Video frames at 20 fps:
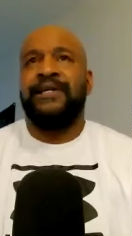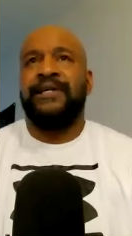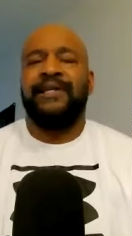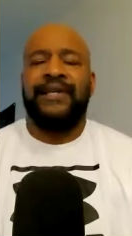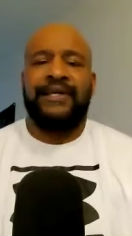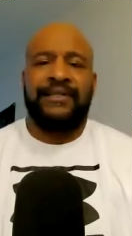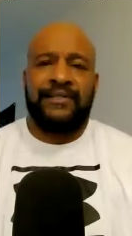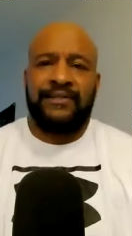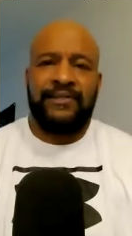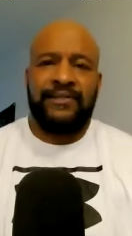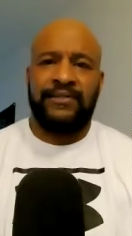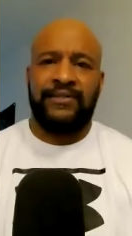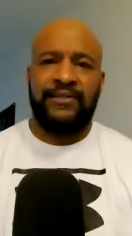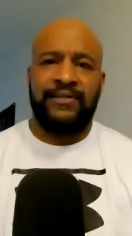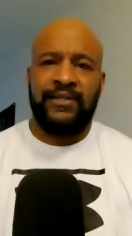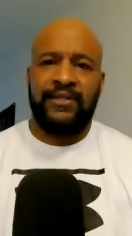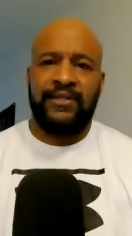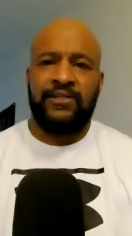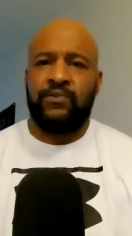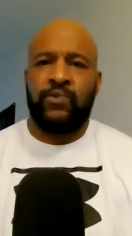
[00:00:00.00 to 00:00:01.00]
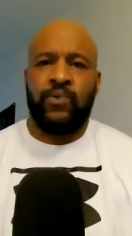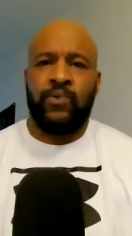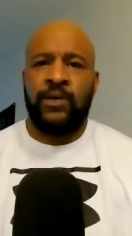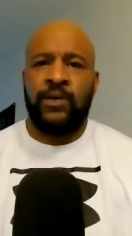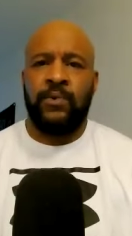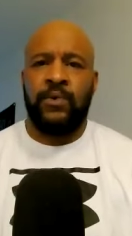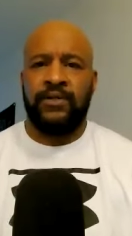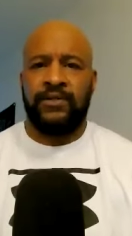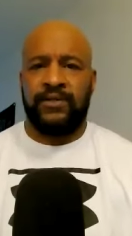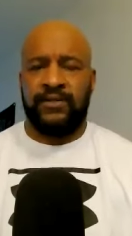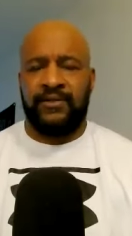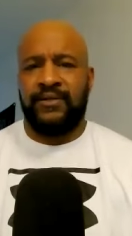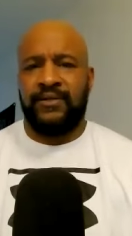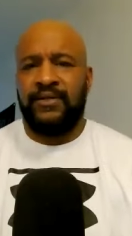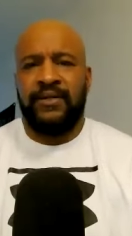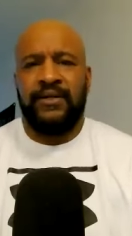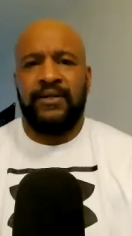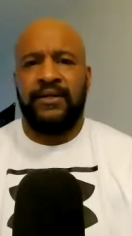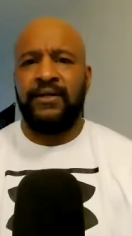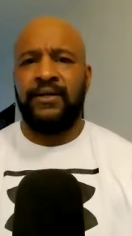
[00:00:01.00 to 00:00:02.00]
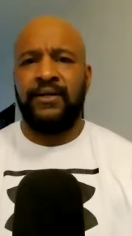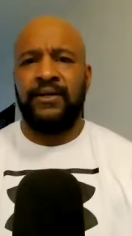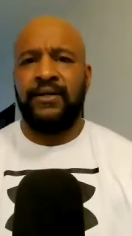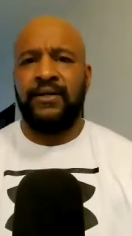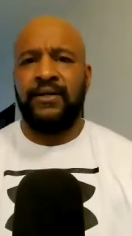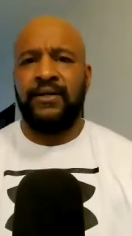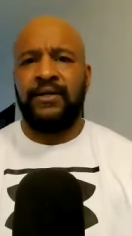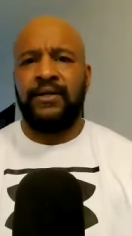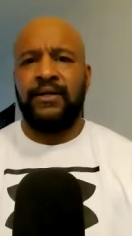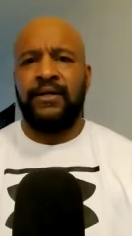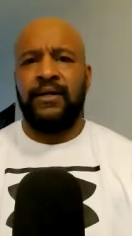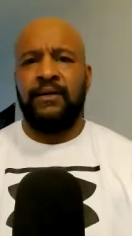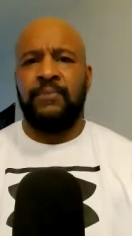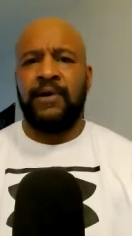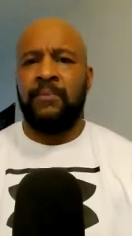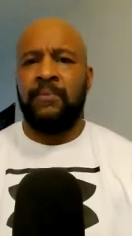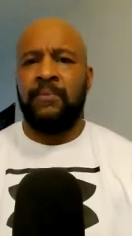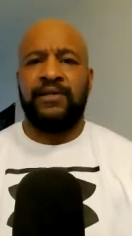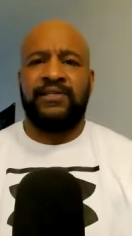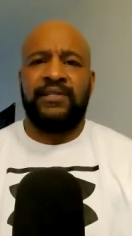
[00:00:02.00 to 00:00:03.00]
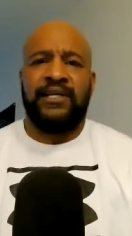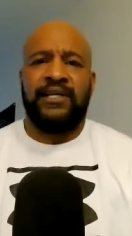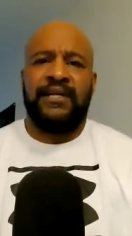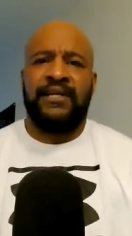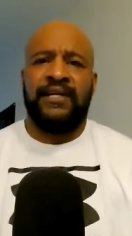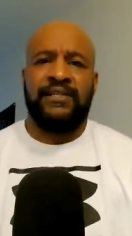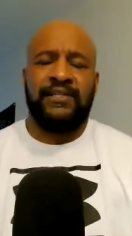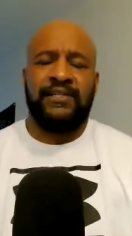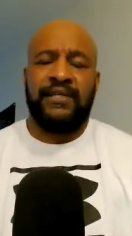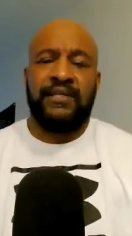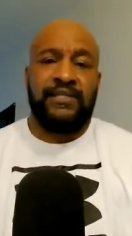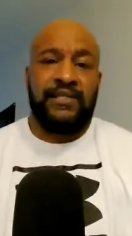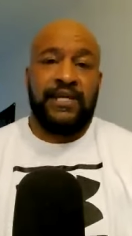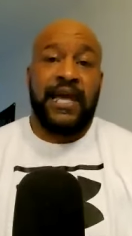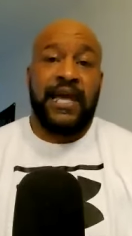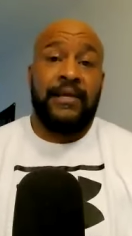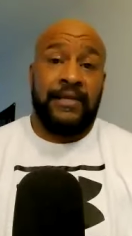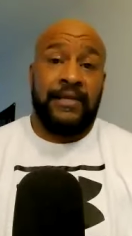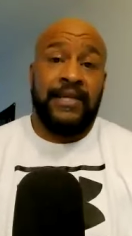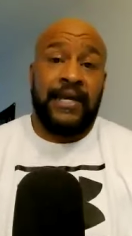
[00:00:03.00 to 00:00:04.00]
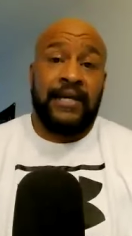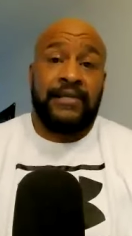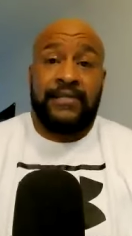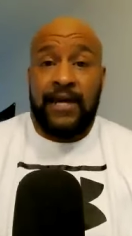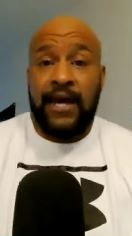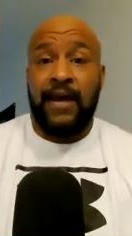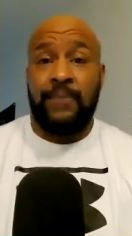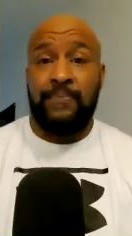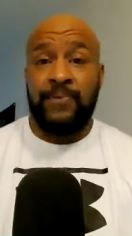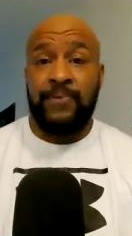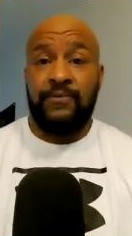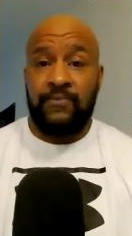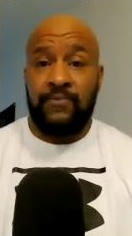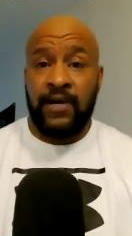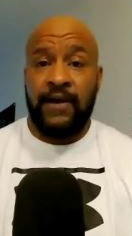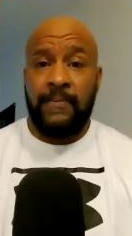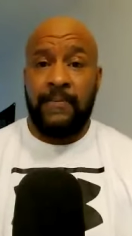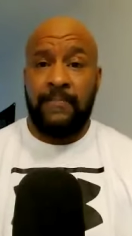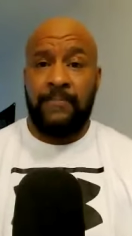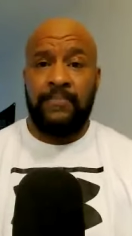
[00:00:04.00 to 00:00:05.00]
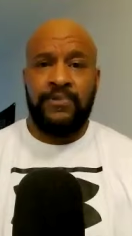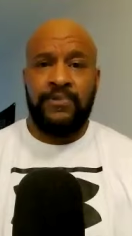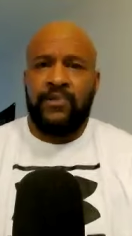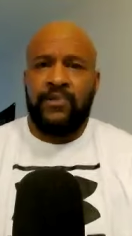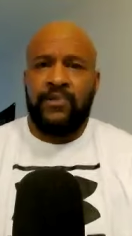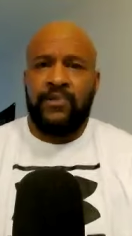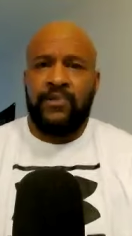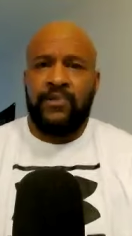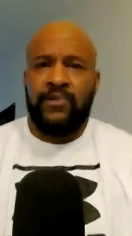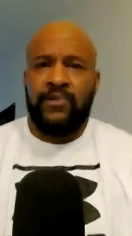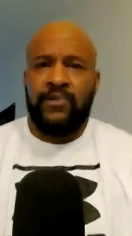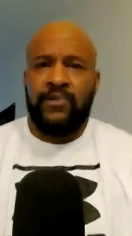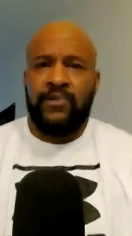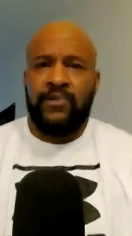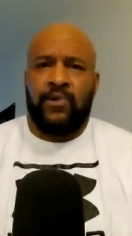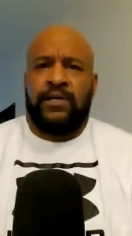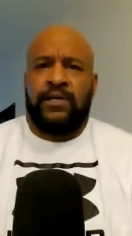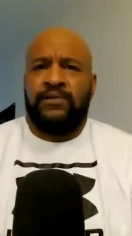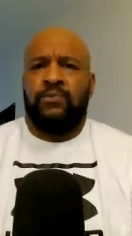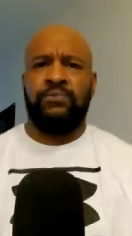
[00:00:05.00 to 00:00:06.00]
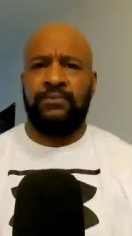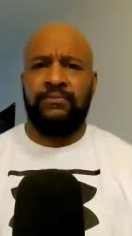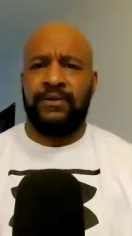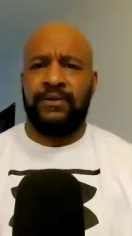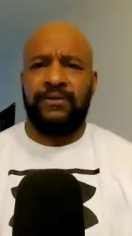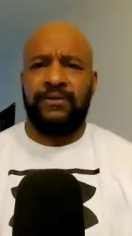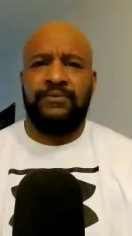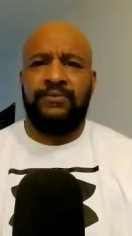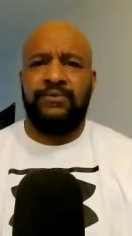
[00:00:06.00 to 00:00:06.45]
not like the 60s. 60s was way worse. Why am I saying this? This this actually happened, right? There's no there's no